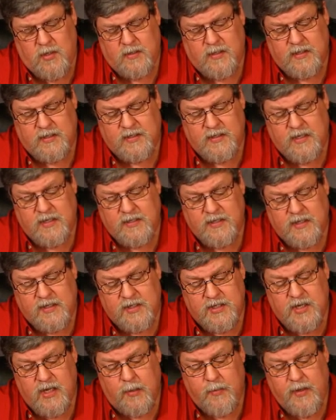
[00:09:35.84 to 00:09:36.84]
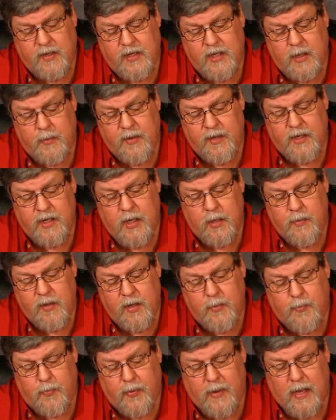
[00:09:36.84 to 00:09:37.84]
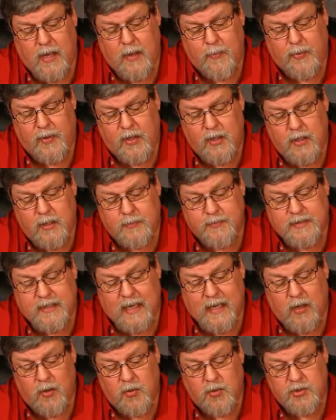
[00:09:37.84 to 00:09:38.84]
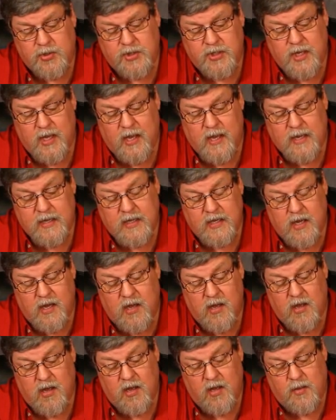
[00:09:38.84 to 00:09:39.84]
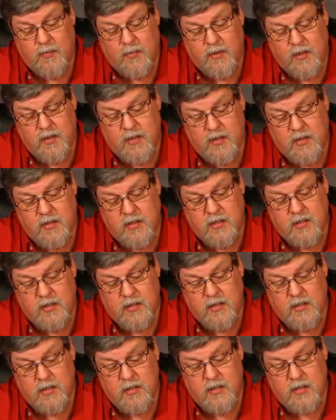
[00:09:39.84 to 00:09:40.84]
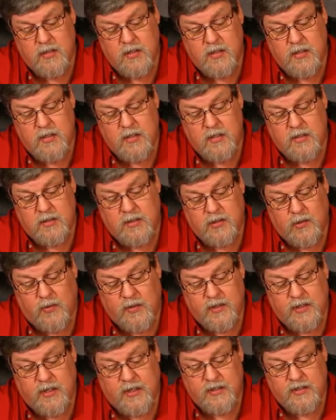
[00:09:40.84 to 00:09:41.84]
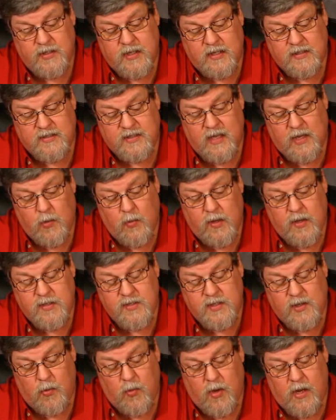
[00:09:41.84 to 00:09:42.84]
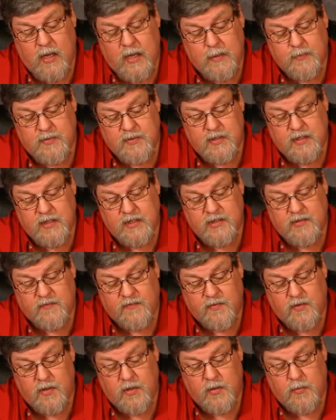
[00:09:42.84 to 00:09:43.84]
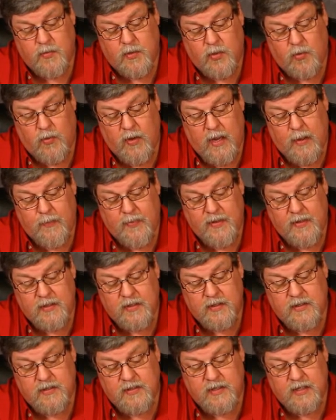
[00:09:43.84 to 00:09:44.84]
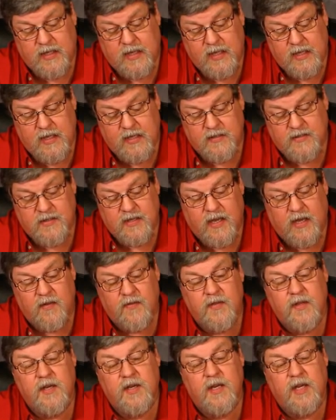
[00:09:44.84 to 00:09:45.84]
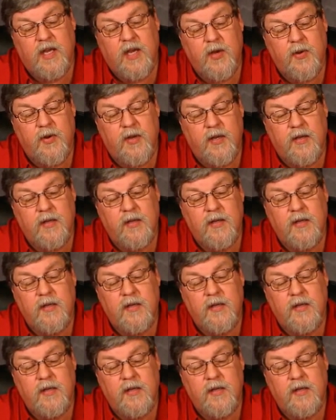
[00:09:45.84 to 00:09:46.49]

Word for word: This says it's www.popuptowels.com, so it does not say WYSI wipes. It's from Rapid City, South Dakota.